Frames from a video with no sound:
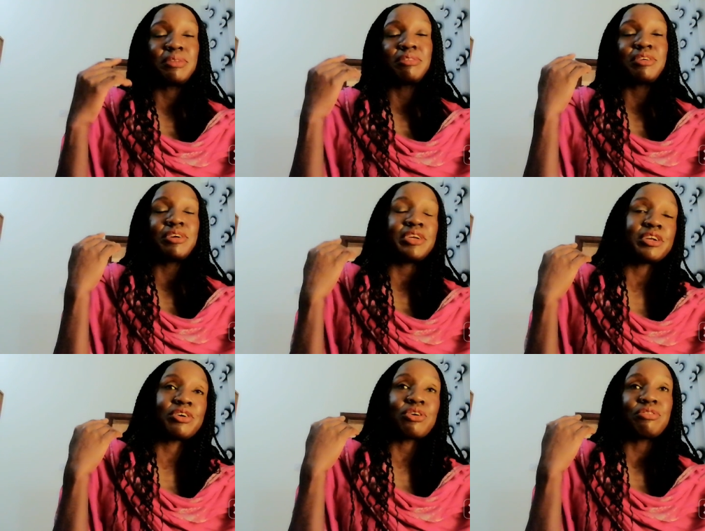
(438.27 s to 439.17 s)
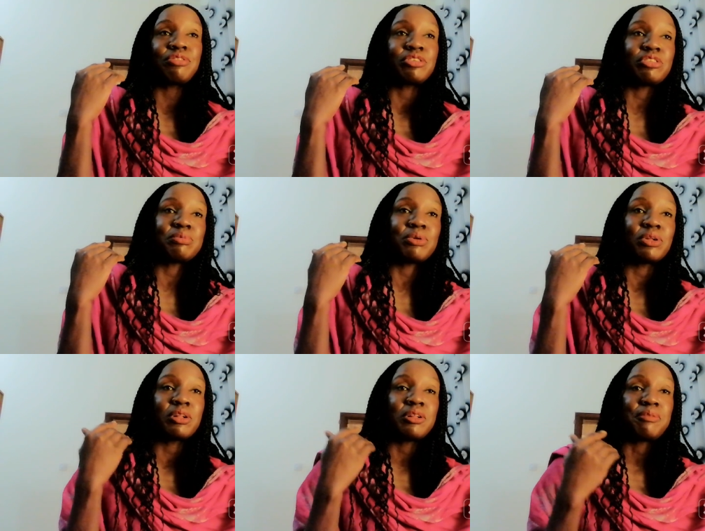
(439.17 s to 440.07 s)
It's very
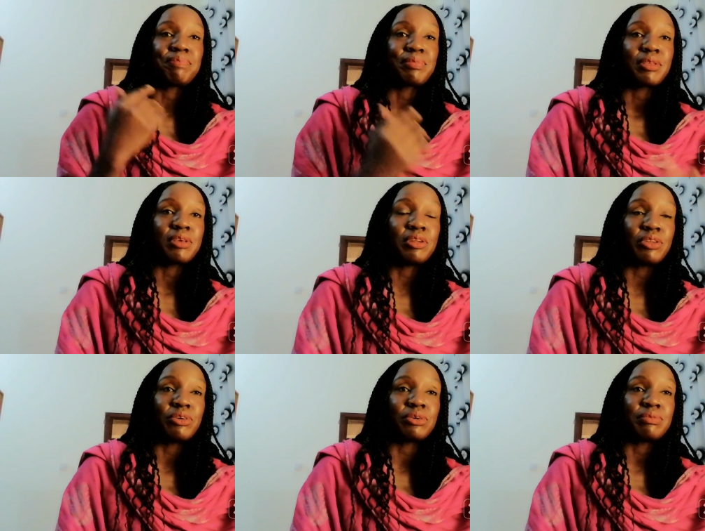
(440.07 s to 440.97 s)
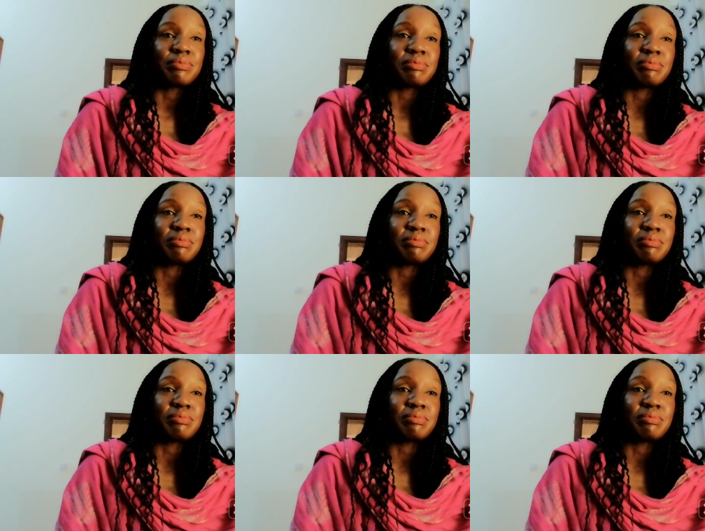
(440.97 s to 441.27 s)
uncomfortable, you know.